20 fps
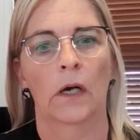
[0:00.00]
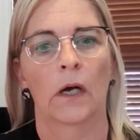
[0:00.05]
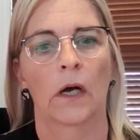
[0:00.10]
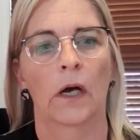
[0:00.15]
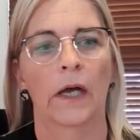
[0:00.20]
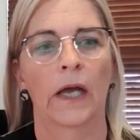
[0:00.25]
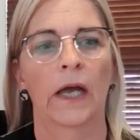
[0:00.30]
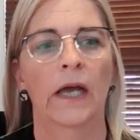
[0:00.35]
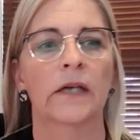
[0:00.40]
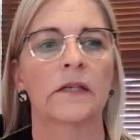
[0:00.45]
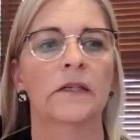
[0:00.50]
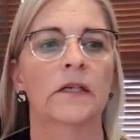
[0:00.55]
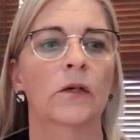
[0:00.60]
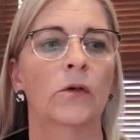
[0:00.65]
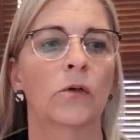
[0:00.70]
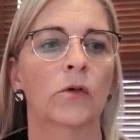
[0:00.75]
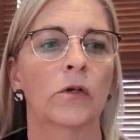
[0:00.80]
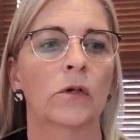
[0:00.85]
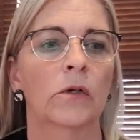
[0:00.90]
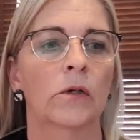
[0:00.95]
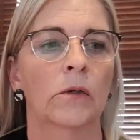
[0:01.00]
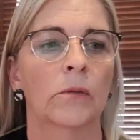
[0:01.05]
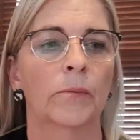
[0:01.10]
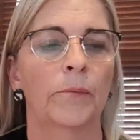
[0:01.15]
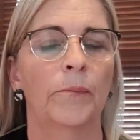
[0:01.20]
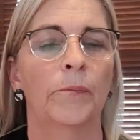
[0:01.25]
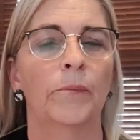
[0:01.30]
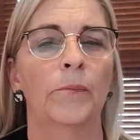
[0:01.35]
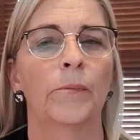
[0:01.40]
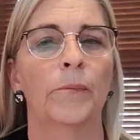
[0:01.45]
I actually got a
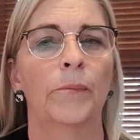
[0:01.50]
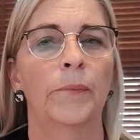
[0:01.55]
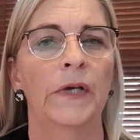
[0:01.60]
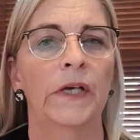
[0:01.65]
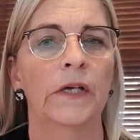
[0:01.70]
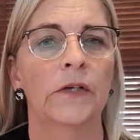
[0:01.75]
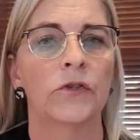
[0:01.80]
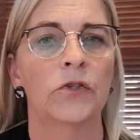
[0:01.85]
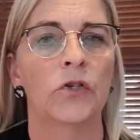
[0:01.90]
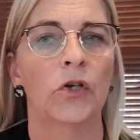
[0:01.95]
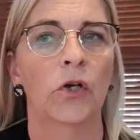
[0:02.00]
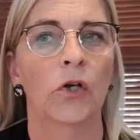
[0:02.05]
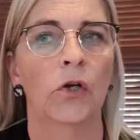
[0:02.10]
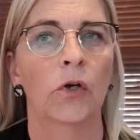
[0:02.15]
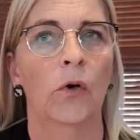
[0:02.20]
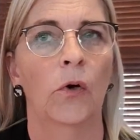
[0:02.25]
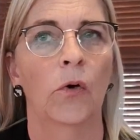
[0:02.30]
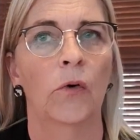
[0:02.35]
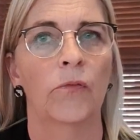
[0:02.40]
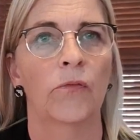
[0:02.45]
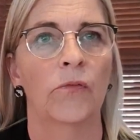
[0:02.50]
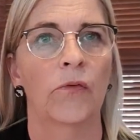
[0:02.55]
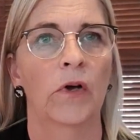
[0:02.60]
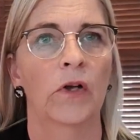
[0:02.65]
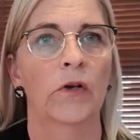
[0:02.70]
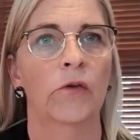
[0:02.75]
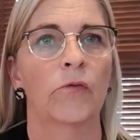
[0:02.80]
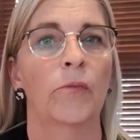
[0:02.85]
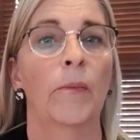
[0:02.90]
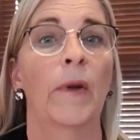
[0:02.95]
picture of
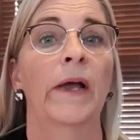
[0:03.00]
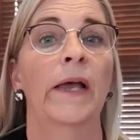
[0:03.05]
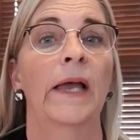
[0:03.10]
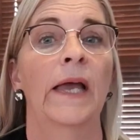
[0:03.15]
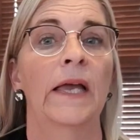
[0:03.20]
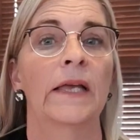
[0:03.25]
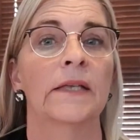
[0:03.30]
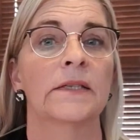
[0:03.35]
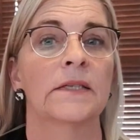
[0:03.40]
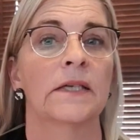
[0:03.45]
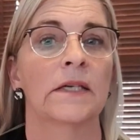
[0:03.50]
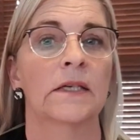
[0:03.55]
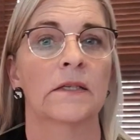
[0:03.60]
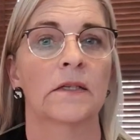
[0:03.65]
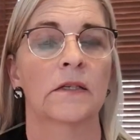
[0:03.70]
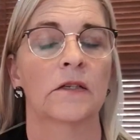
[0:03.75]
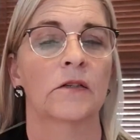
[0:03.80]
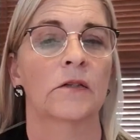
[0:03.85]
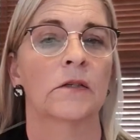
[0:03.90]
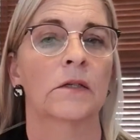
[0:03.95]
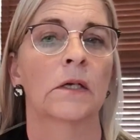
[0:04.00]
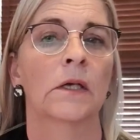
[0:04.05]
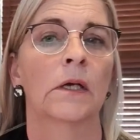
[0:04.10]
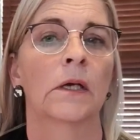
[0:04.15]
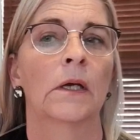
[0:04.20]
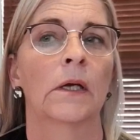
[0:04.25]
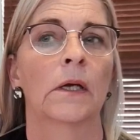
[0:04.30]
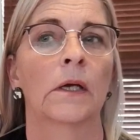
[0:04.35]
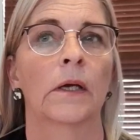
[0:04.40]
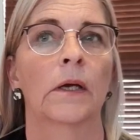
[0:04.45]
one of my ancestors
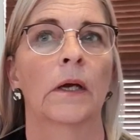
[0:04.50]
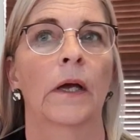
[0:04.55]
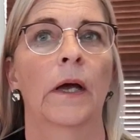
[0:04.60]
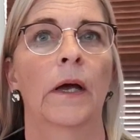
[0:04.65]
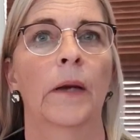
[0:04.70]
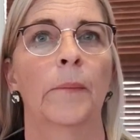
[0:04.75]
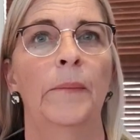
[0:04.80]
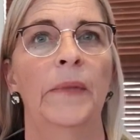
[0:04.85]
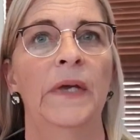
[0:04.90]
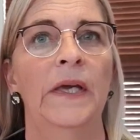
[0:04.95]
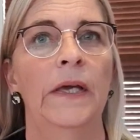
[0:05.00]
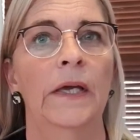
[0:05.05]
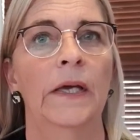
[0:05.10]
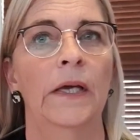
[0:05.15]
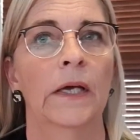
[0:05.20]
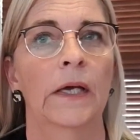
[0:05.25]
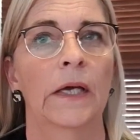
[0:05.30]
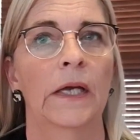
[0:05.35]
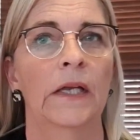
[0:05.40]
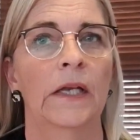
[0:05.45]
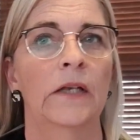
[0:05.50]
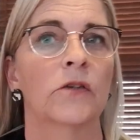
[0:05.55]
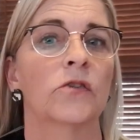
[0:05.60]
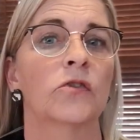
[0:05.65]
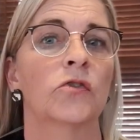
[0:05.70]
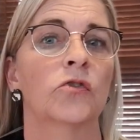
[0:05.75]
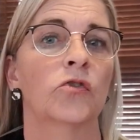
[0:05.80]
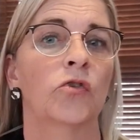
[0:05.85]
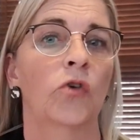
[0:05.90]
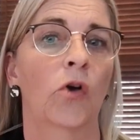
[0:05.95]
being in the
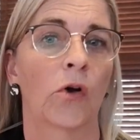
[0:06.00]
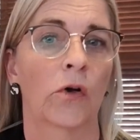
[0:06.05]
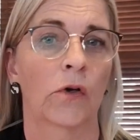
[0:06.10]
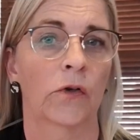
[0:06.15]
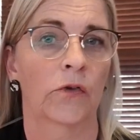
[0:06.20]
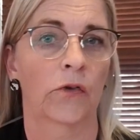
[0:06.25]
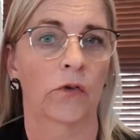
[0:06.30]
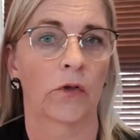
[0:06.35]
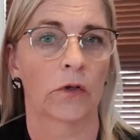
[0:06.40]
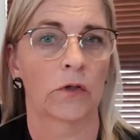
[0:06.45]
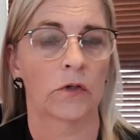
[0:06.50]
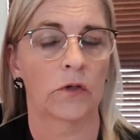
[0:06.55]
stocks.